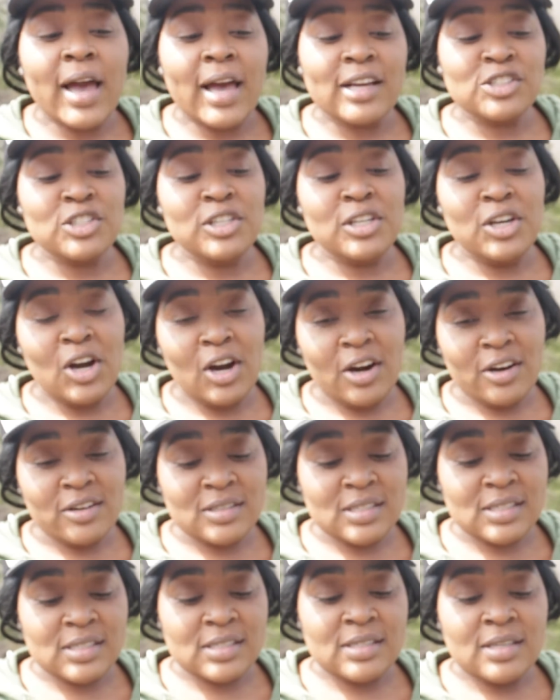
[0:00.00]
actually
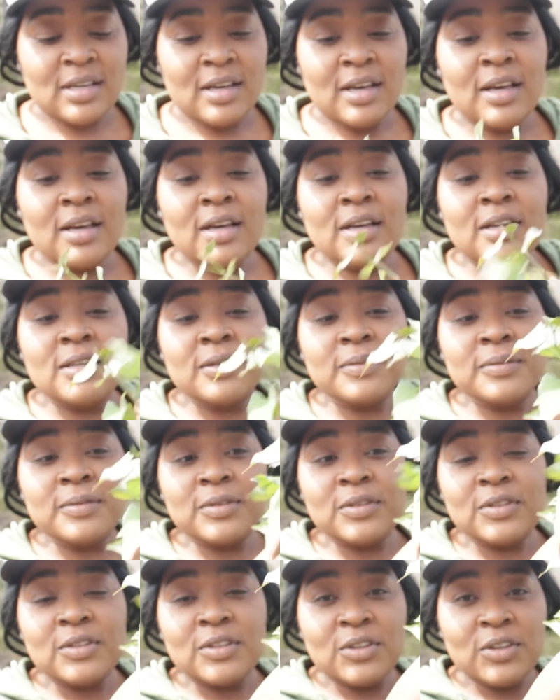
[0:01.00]
hearts.
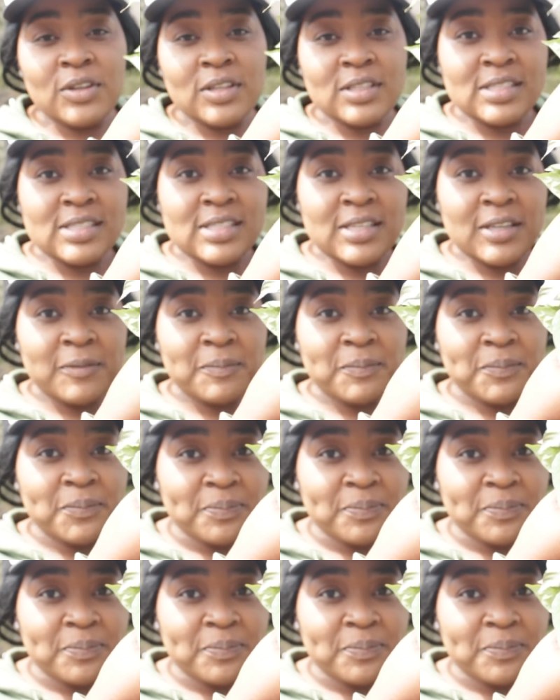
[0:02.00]
You can see it.